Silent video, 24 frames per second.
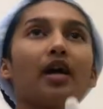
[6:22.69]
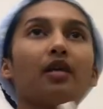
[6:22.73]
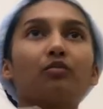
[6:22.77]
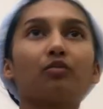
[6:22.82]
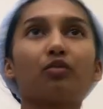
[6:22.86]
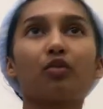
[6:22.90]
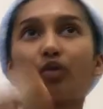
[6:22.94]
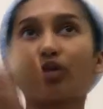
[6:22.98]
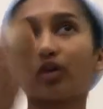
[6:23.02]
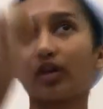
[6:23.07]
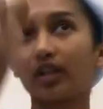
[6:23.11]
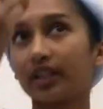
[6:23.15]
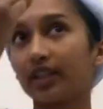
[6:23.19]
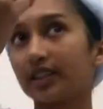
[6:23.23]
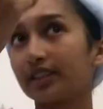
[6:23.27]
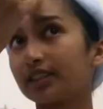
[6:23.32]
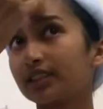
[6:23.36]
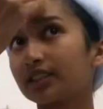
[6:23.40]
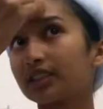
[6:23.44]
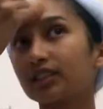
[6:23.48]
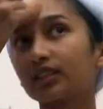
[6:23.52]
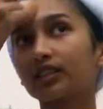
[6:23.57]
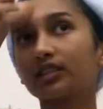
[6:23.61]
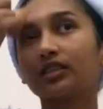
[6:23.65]
and
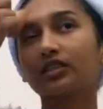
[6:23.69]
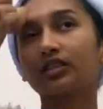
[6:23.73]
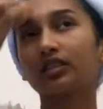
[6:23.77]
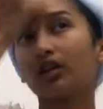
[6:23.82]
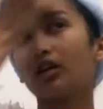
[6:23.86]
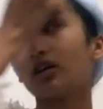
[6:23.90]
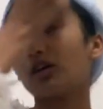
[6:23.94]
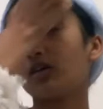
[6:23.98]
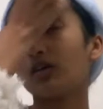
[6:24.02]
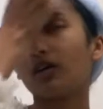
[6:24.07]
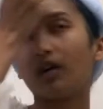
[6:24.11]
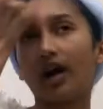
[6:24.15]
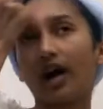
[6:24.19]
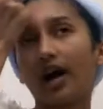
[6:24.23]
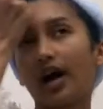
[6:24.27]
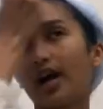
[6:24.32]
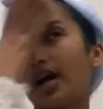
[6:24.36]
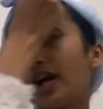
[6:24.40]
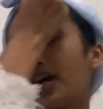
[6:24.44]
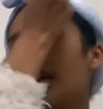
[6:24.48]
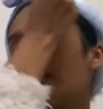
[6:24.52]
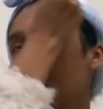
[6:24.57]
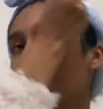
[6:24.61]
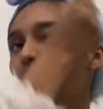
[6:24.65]
poreless. So
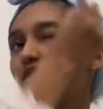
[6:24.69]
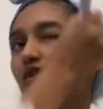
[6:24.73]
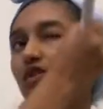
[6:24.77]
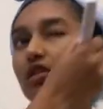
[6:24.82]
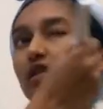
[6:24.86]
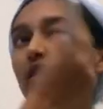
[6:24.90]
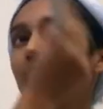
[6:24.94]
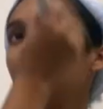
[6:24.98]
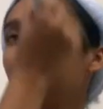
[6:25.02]
I usually